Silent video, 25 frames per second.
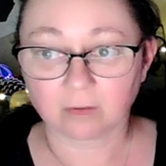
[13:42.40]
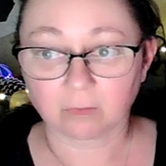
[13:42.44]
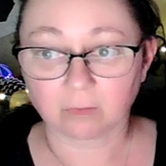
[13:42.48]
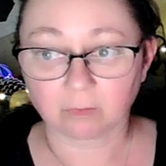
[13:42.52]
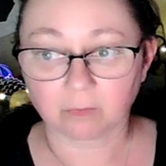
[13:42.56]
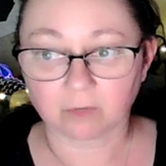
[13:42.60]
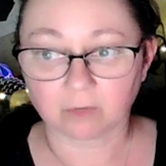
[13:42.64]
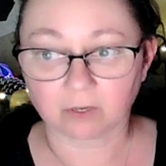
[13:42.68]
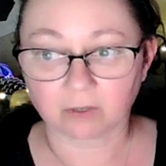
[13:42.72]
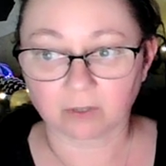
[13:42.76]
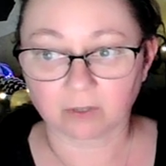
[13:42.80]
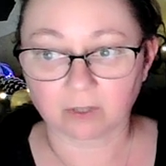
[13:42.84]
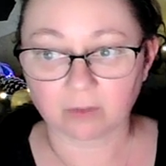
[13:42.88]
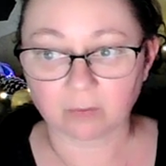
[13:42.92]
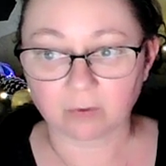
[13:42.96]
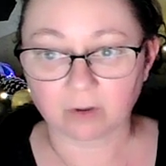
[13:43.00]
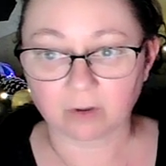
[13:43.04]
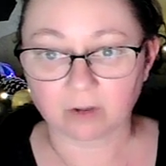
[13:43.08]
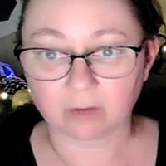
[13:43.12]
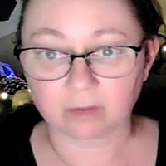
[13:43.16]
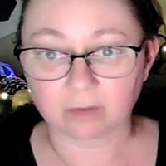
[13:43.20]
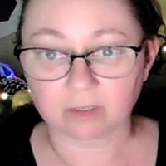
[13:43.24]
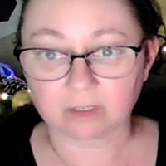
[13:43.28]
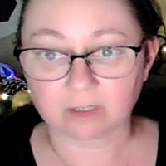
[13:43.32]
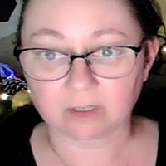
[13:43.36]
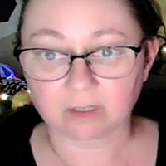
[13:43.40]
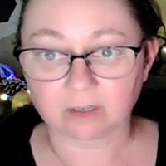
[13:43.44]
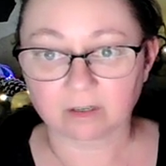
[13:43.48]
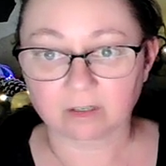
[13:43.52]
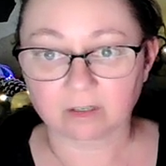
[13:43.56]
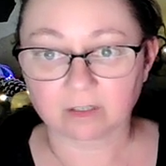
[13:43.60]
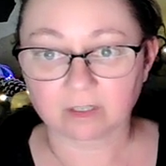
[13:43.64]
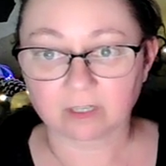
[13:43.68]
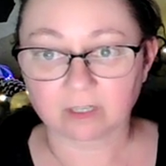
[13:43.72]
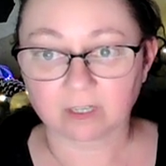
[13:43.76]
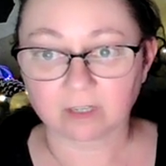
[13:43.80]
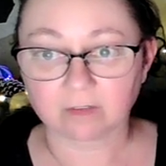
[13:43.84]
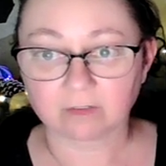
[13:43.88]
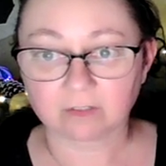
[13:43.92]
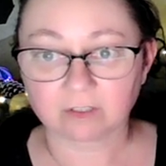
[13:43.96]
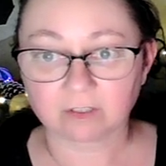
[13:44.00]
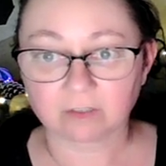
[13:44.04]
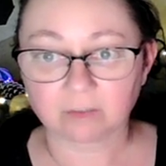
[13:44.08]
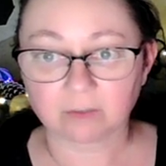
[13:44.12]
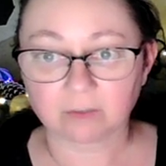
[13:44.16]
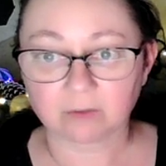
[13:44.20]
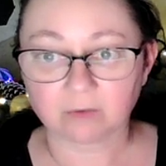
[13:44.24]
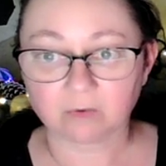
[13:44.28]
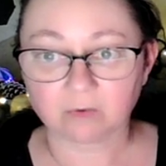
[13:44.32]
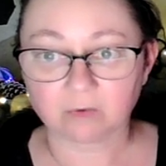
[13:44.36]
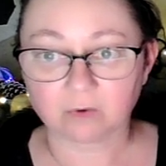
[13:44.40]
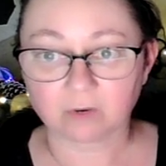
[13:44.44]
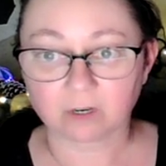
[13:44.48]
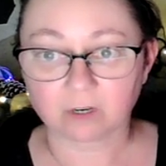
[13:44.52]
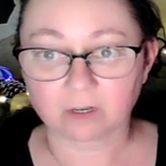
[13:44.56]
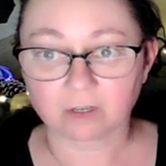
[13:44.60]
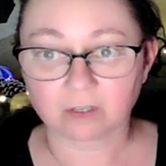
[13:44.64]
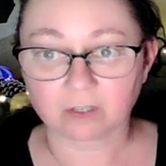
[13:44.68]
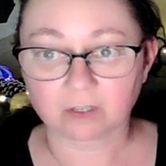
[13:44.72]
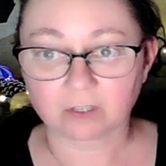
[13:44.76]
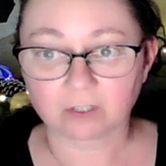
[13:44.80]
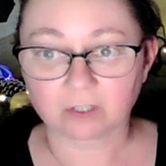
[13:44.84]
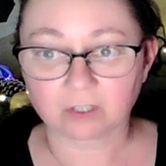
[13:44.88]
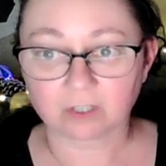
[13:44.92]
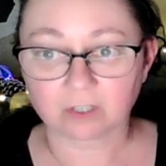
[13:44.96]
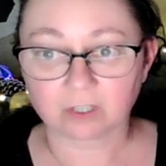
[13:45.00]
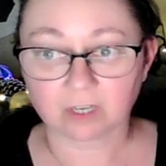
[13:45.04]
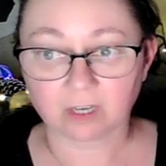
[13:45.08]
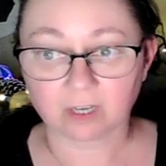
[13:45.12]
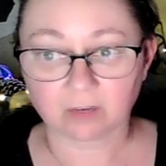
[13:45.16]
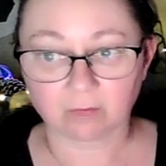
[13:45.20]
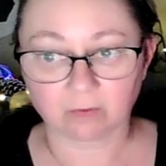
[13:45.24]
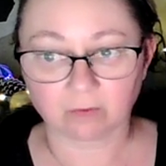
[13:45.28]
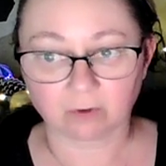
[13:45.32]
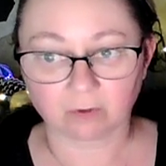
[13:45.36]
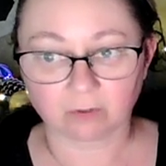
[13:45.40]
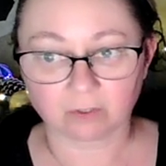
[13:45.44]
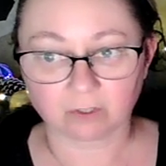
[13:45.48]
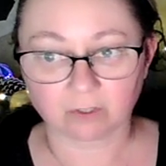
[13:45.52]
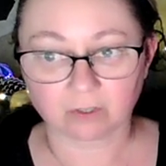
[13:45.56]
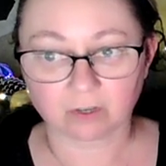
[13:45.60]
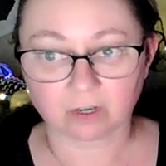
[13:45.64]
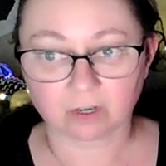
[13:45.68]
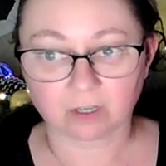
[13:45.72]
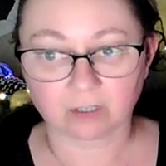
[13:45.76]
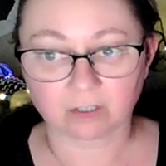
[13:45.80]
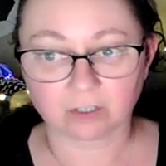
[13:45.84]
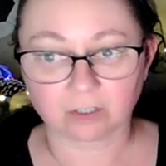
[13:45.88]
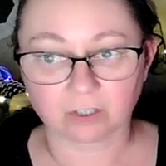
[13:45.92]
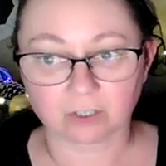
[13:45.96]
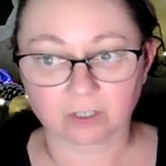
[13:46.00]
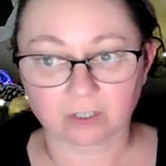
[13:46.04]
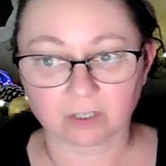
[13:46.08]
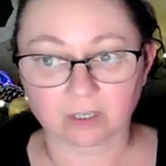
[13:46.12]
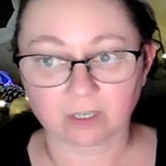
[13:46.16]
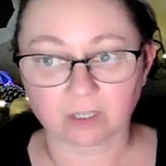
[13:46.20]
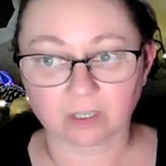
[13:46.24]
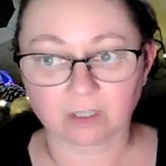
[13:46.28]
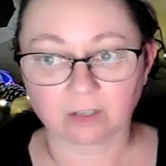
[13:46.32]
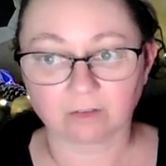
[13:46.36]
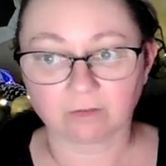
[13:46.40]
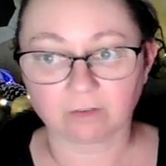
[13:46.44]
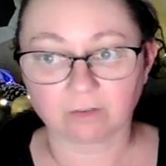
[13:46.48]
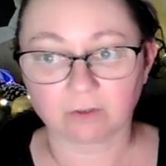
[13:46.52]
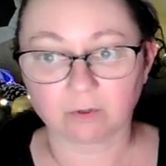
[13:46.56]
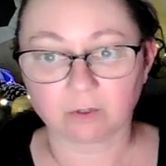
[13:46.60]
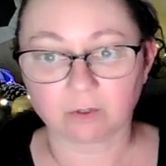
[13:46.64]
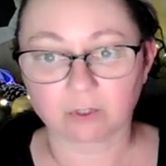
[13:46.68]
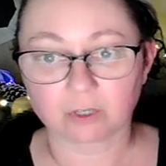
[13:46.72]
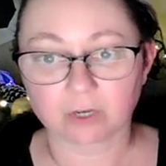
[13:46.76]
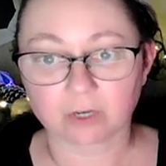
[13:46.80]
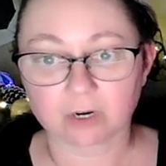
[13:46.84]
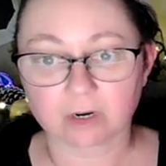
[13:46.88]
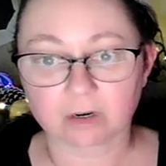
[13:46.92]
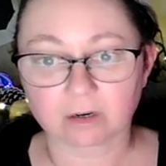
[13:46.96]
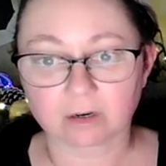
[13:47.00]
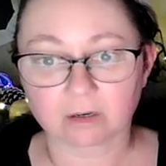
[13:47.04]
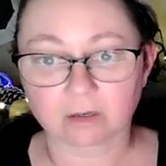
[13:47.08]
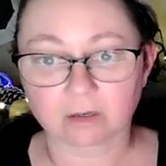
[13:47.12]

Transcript: merely promising ourselves to be warned to the utmost caution in the future.